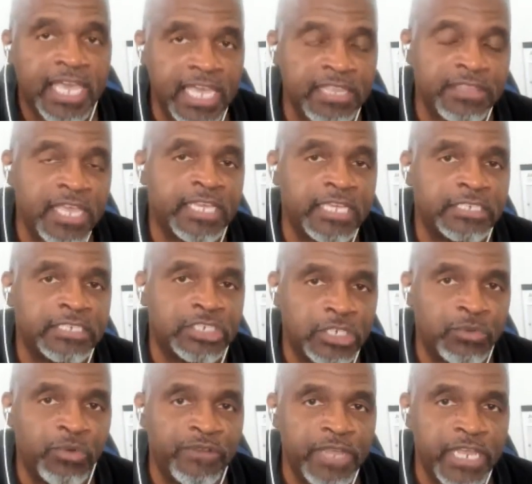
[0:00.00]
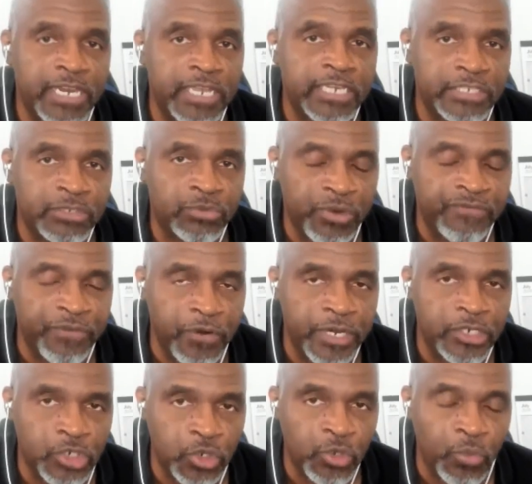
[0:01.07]
He thinks it is
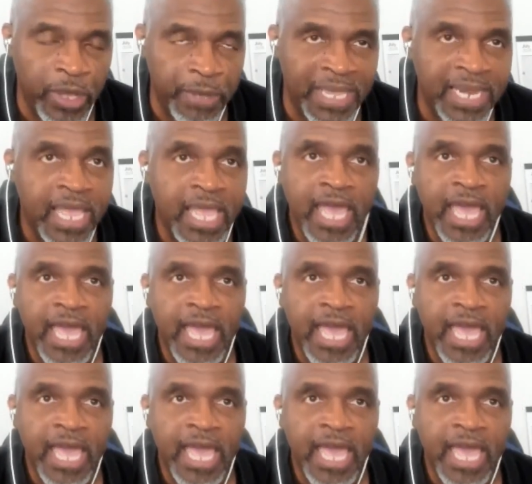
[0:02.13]
referring to women.